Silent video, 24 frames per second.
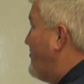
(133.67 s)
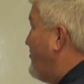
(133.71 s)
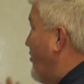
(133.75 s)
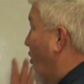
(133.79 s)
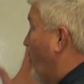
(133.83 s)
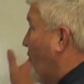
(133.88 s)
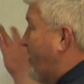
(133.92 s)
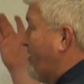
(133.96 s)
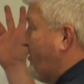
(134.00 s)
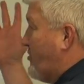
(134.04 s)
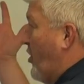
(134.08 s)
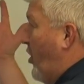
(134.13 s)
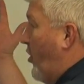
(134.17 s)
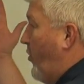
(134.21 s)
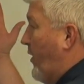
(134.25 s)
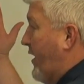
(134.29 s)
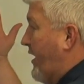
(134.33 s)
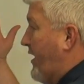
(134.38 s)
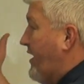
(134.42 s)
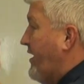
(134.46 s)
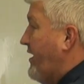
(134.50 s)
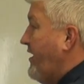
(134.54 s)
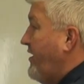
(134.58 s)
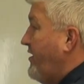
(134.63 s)
So
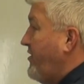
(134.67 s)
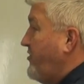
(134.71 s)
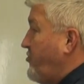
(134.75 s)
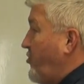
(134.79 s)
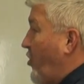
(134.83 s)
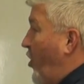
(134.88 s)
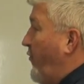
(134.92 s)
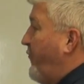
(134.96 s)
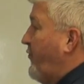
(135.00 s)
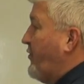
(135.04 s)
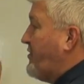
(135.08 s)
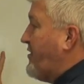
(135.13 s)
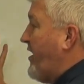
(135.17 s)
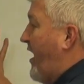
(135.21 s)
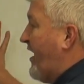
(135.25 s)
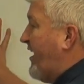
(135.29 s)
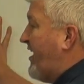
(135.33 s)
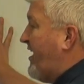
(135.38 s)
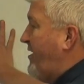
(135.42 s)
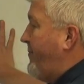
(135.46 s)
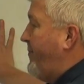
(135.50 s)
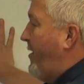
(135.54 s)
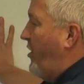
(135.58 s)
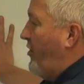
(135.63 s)
Katoa. So if we're
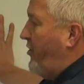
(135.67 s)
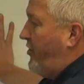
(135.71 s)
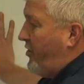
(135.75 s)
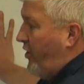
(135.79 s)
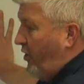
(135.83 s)
talking about